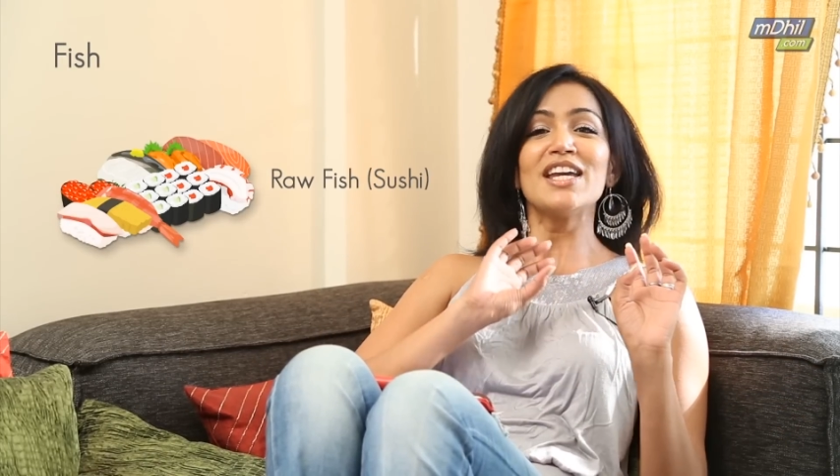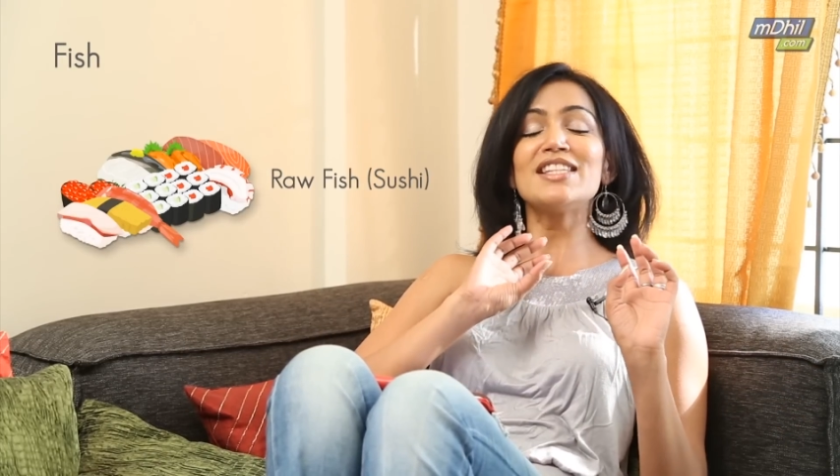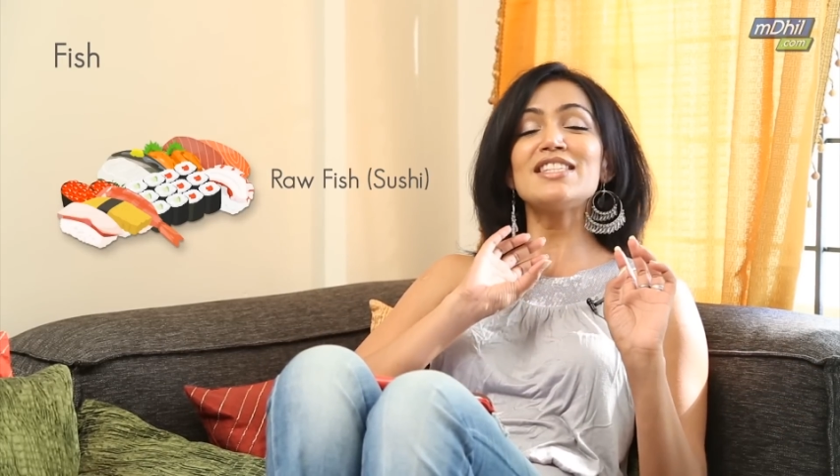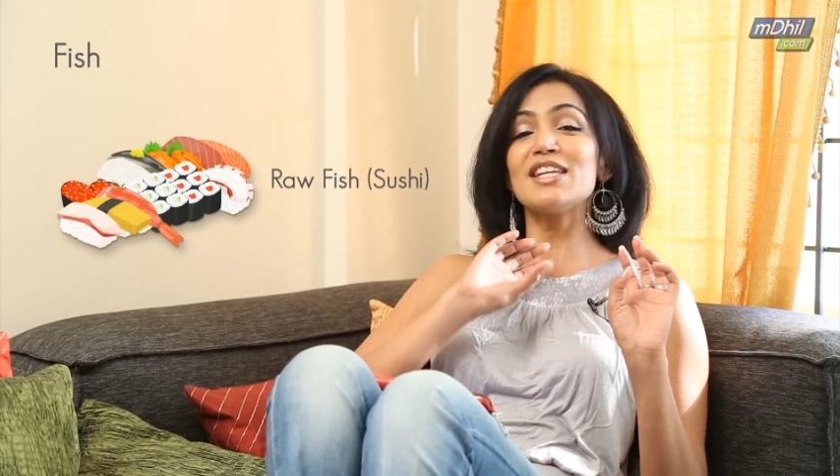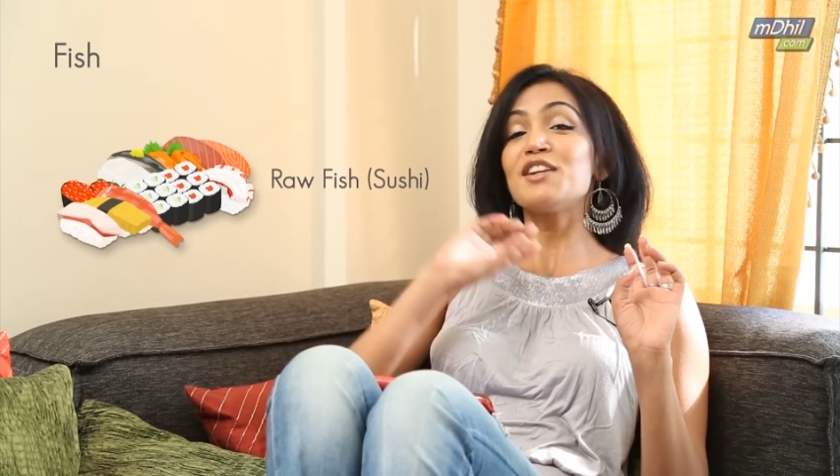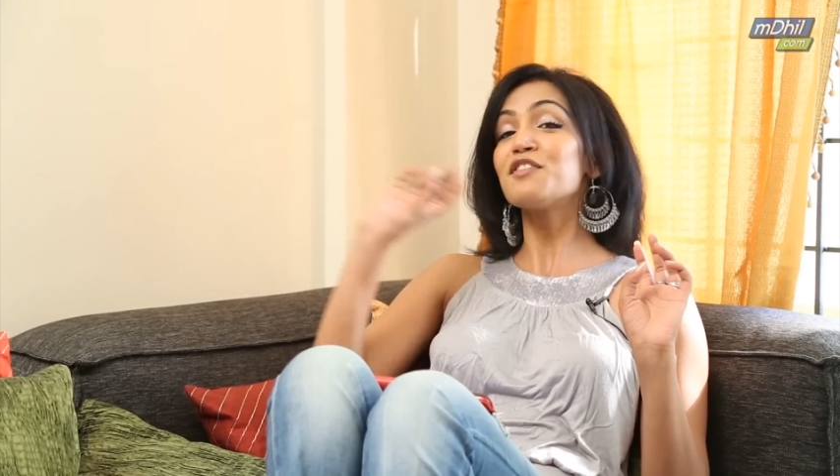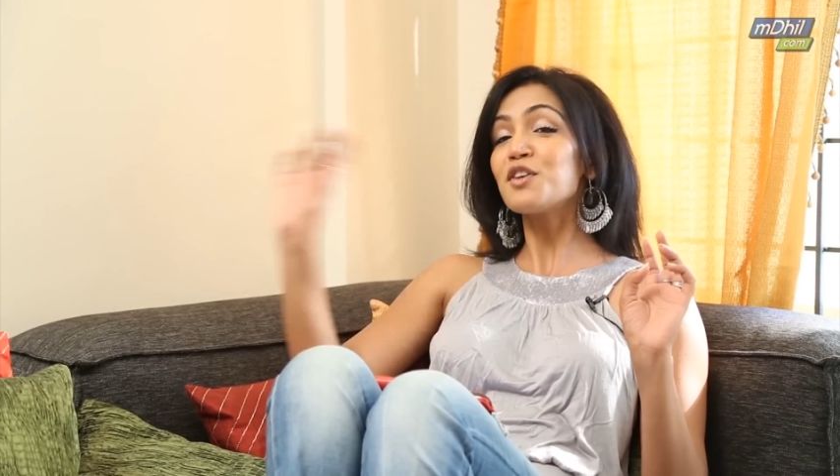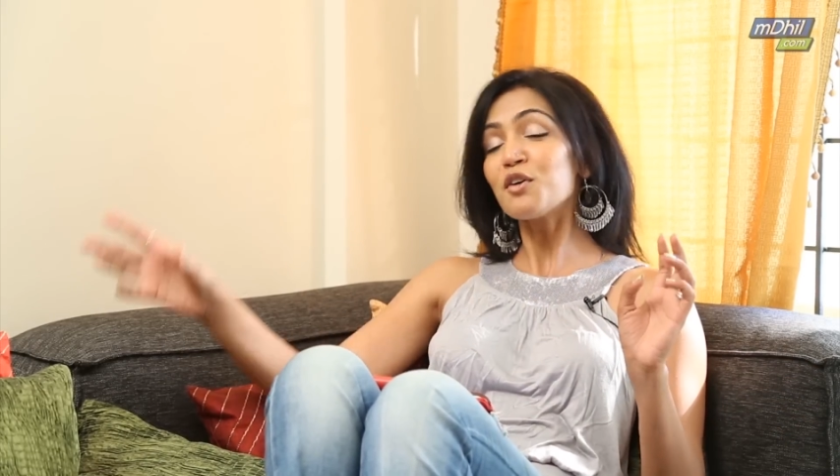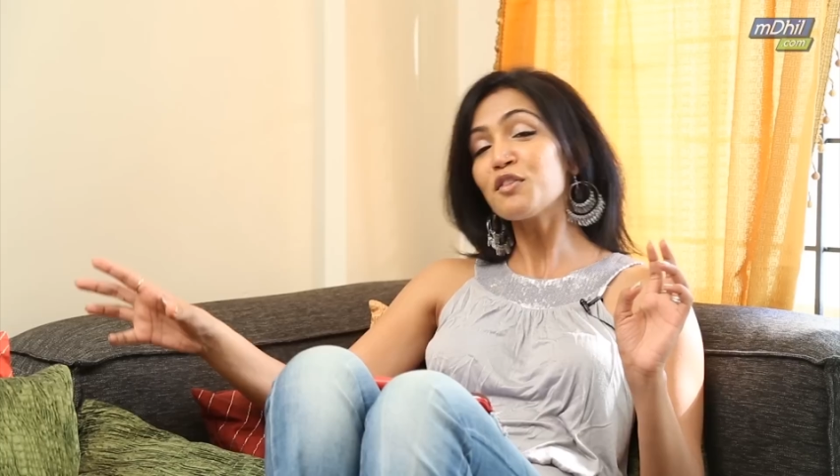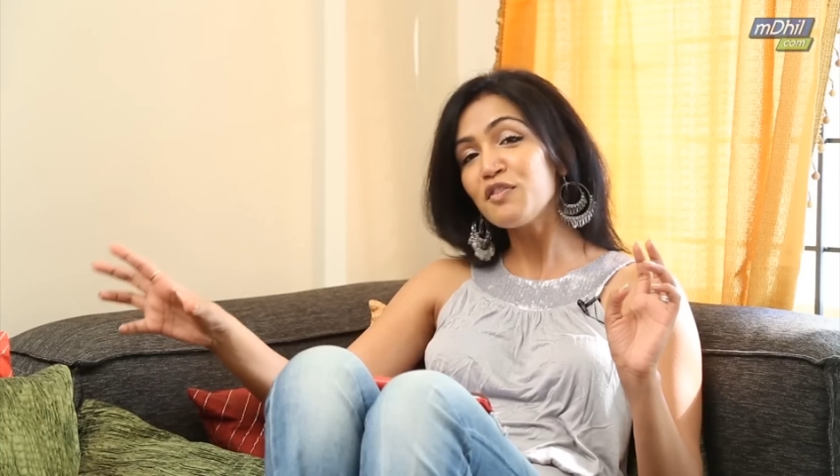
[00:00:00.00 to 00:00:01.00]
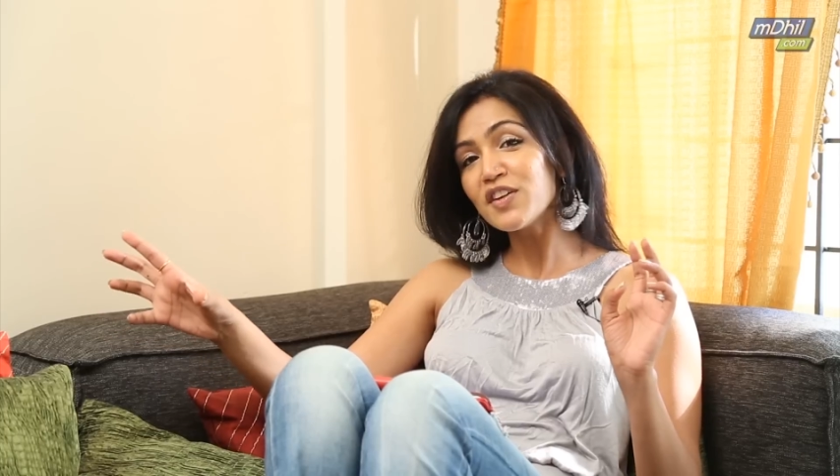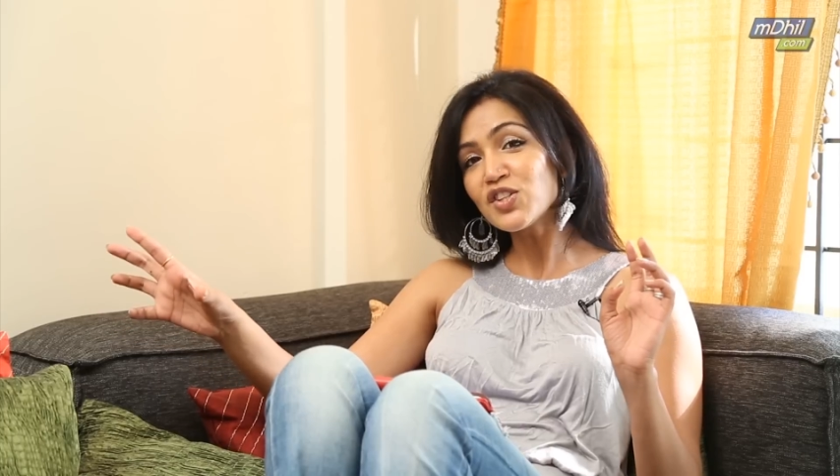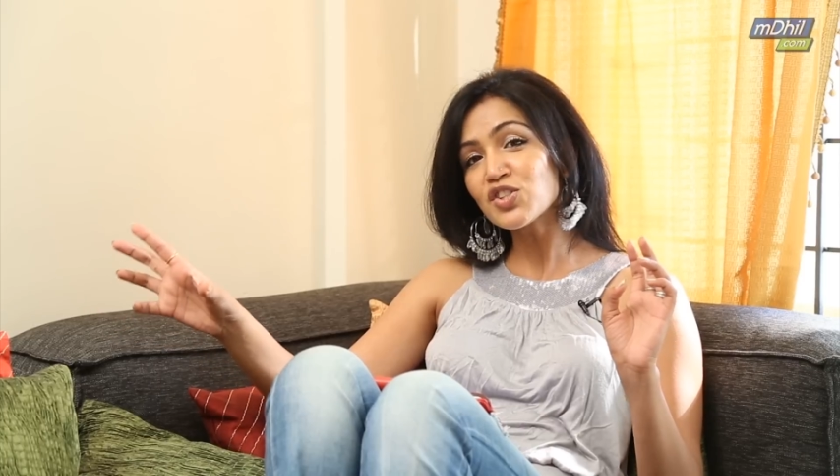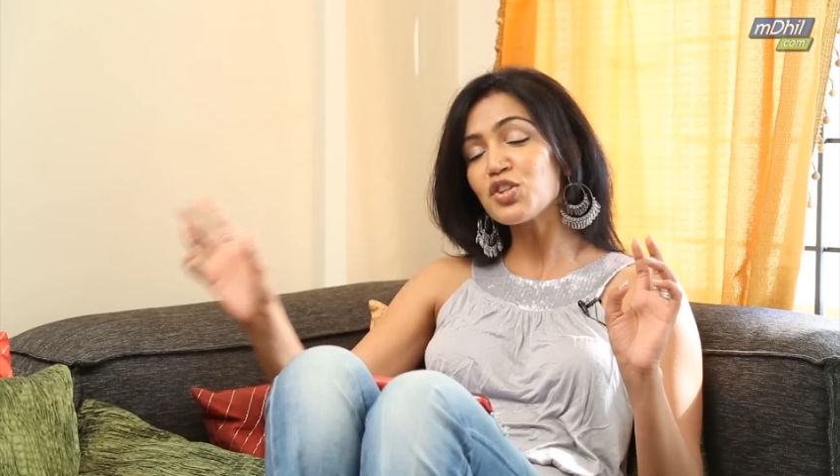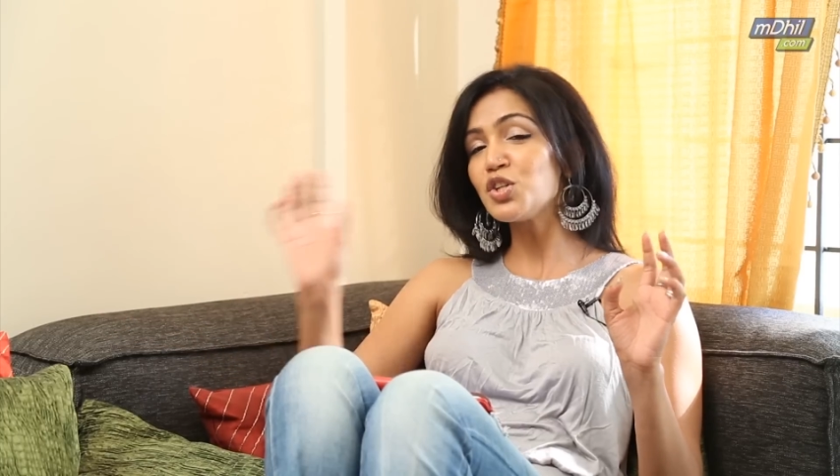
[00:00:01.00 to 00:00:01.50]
instead of cooked fish.